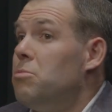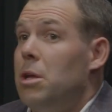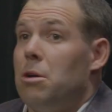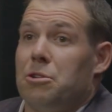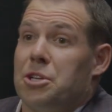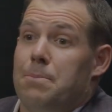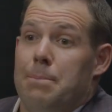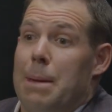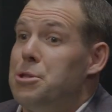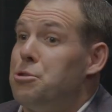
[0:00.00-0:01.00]

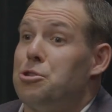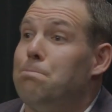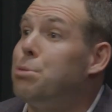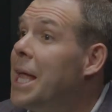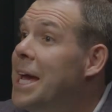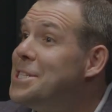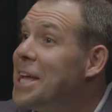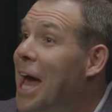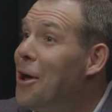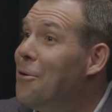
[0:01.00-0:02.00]
there's some plays
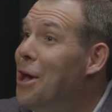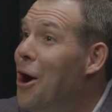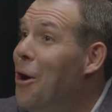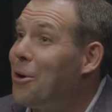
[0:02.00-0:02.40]
that I don't know.